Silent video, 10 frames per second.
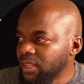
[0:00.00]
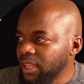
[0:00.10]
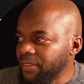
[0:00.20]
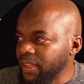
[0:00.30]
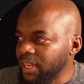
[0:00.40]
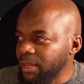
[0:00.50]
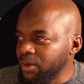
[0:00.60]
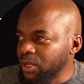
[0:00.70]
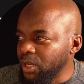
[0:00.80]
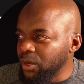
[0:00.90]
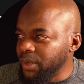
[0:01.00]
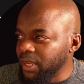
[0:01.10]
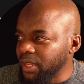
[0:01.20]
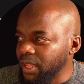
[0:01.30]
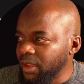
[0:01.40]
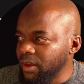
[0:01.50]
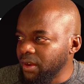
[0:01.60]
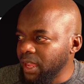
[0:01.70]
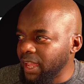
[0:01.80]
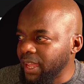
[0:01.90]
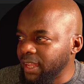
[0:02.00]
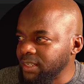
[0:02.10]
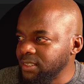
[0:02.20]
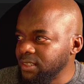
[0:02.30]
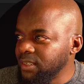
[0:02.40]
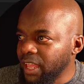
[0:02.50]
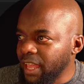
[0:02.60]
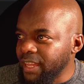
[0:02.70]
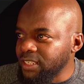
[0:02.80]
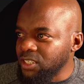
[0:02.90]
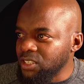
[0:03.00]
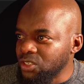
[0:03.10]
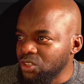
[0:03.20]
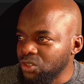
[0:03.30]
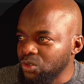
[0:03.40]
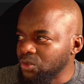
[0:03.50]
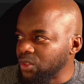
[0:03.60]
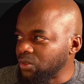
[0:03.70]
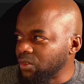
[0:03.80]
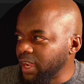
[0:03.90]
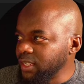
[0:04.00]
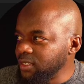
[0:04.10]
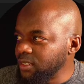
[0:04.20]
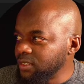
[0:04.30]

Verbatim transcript: And then I'm going to go in here and add it to the right.